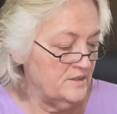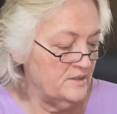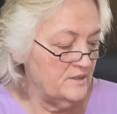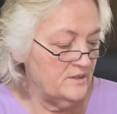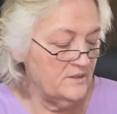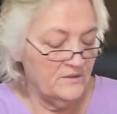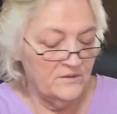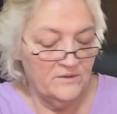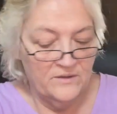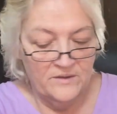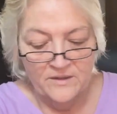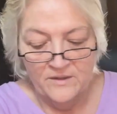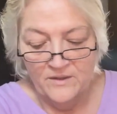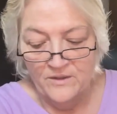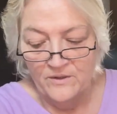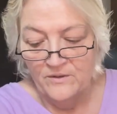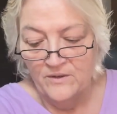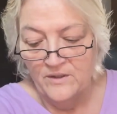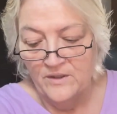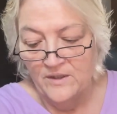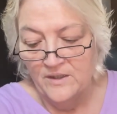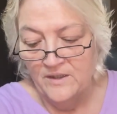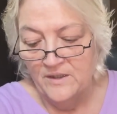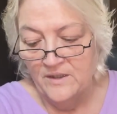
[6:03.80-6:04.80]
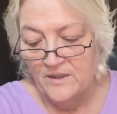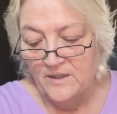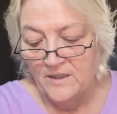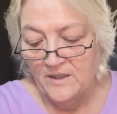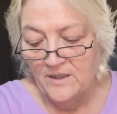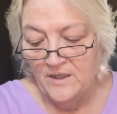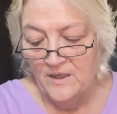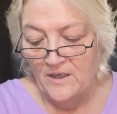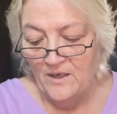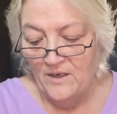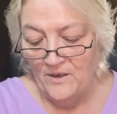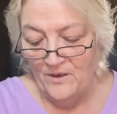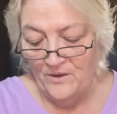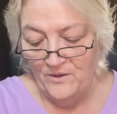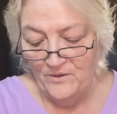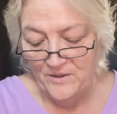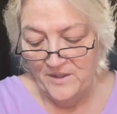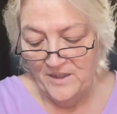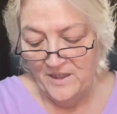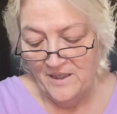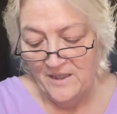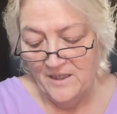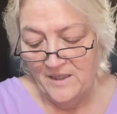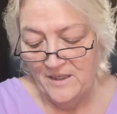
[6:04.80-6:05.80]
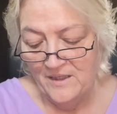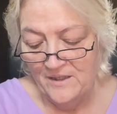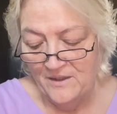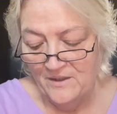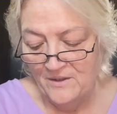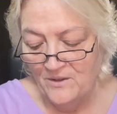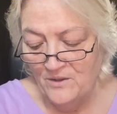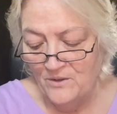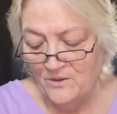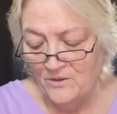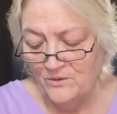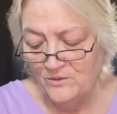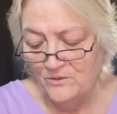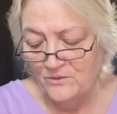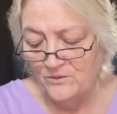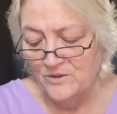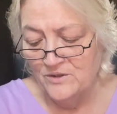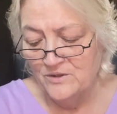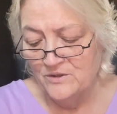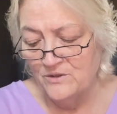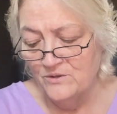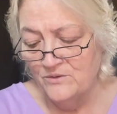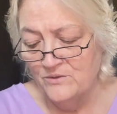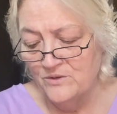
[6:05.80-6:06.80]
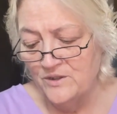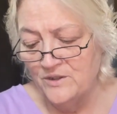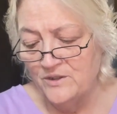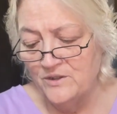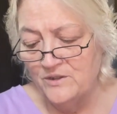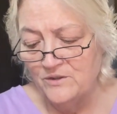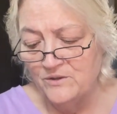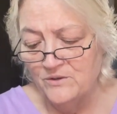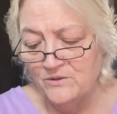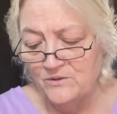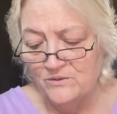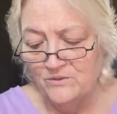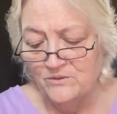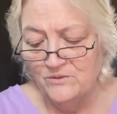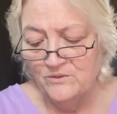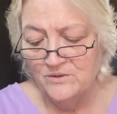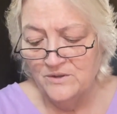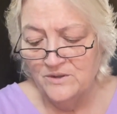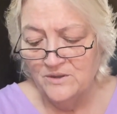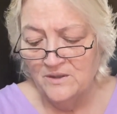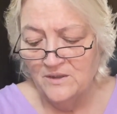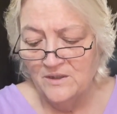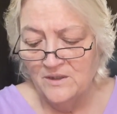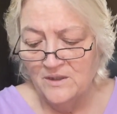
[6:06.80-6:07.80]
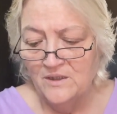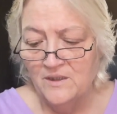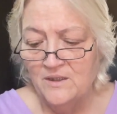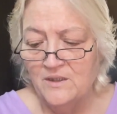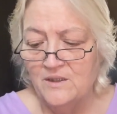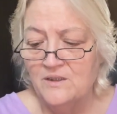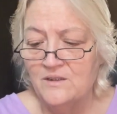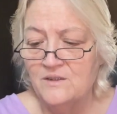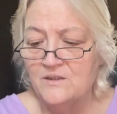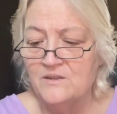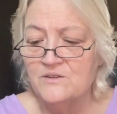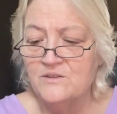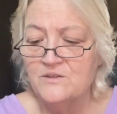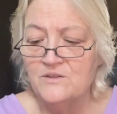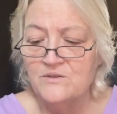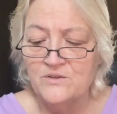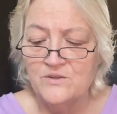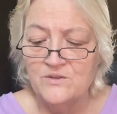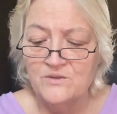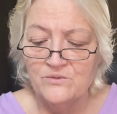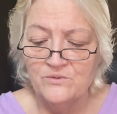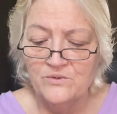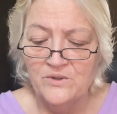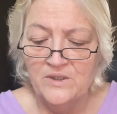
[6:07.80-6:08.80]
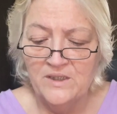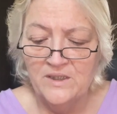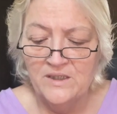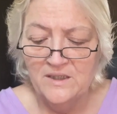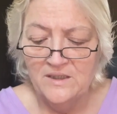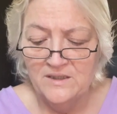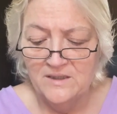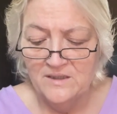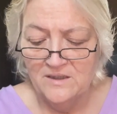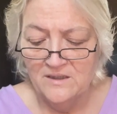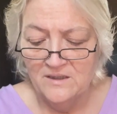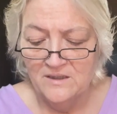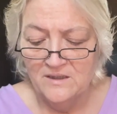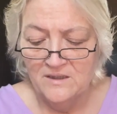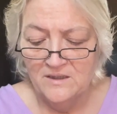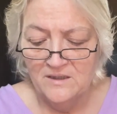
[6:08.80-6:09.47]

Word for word: in there. Okay, oh, so cute so sweet.